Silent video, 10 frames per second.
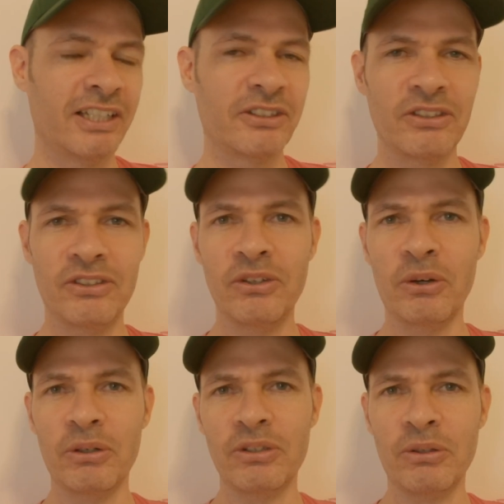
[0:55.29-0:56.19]

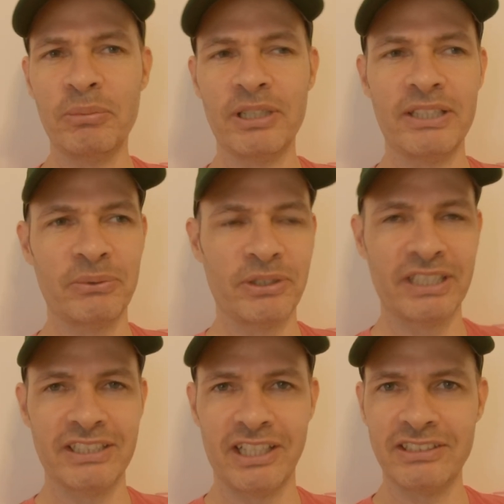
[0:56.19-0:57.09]
No, nobody really
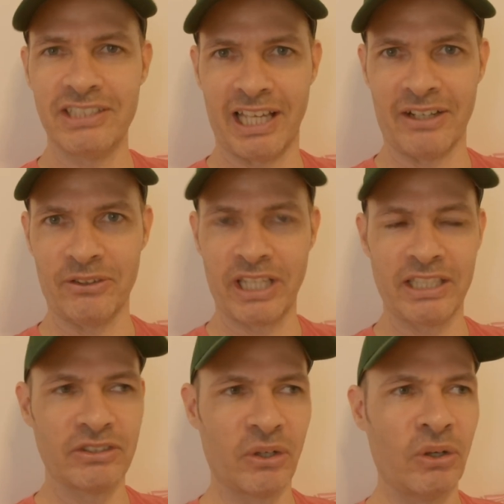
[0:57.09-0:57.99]
does that. Okay,
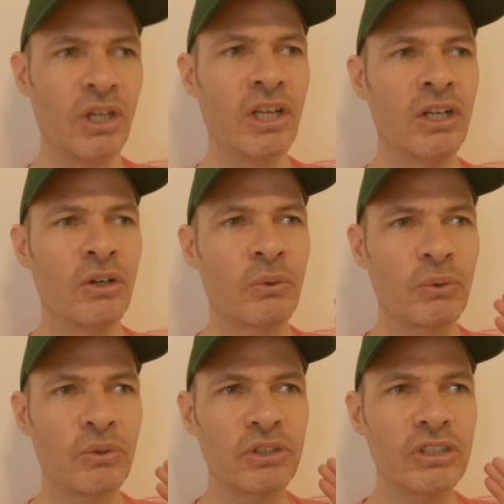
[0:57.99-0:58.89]
so
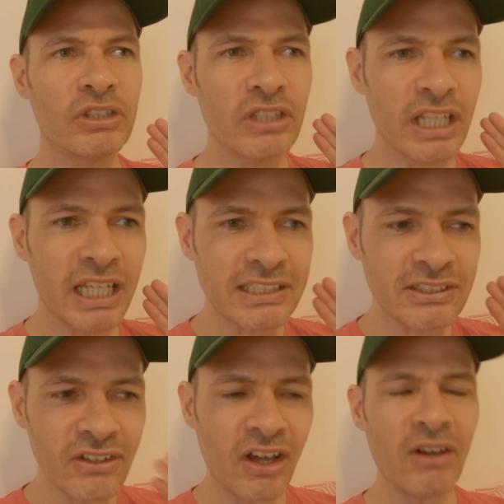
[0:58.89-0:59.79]
it's
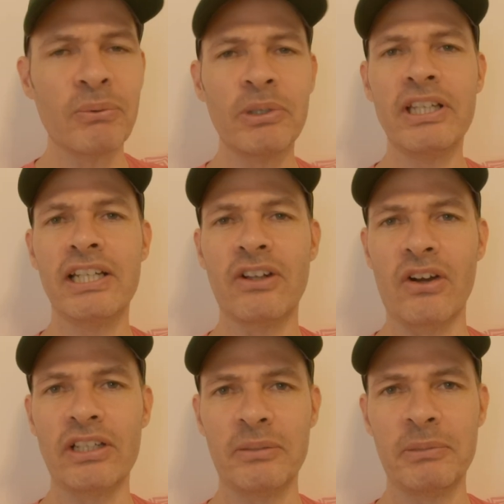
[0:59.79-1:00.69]
not really an
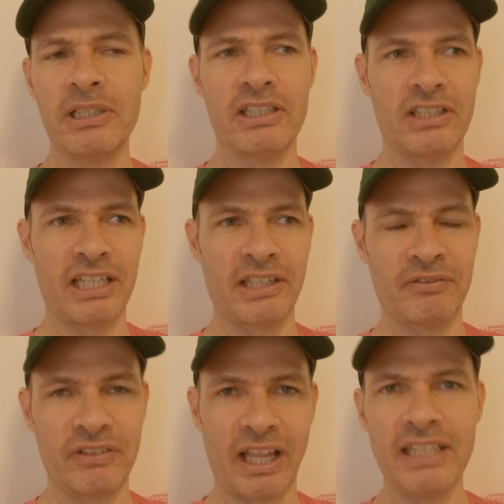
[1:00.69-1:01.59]
argument like
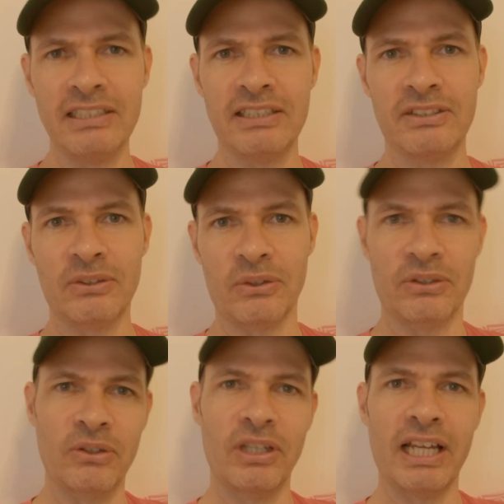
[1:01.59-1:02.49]
if lights or
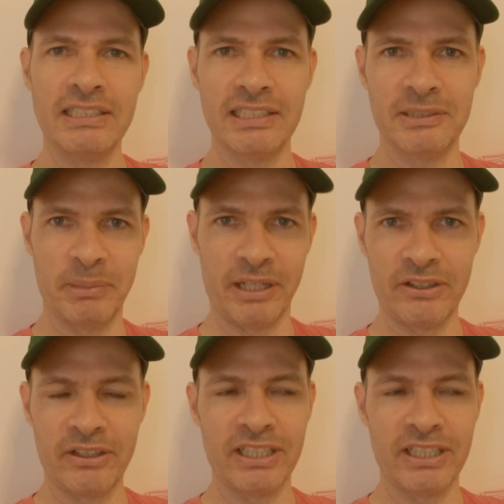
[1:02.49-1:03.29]
no lights is better.